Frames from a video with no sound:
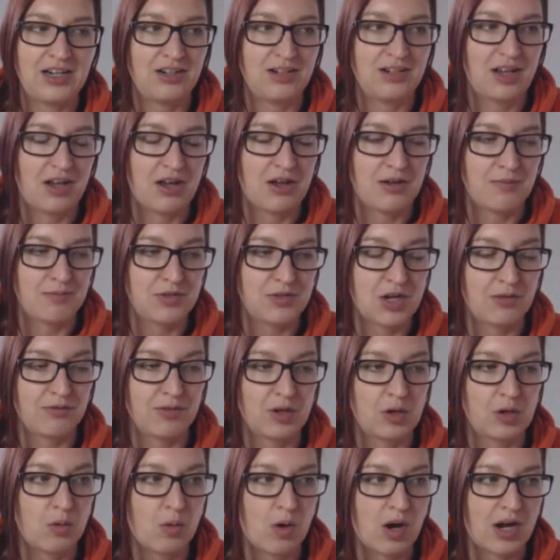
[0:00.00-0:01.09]
um, don't
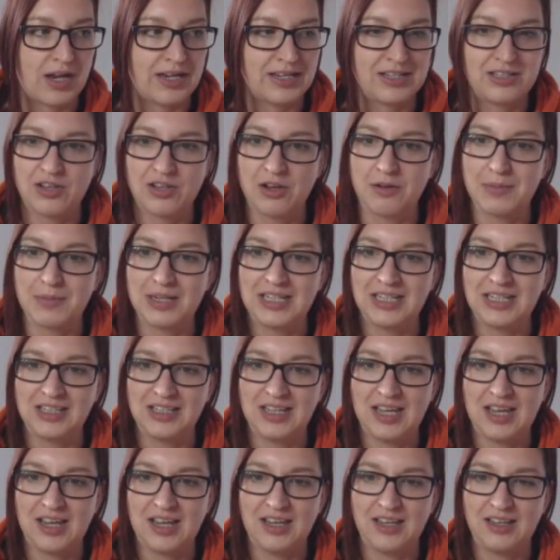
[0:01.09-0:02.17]
require so many
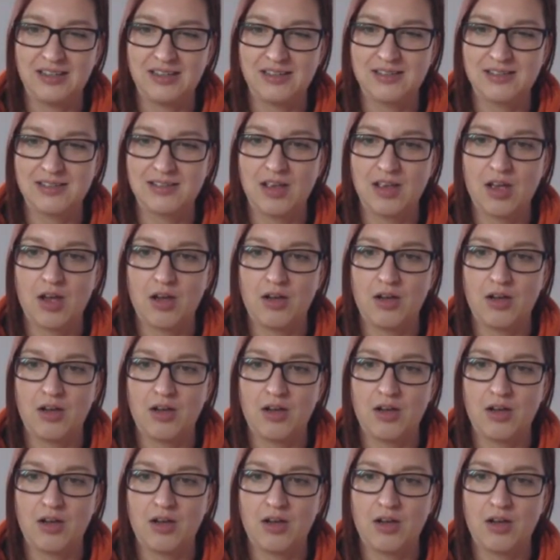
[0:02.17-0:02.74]
years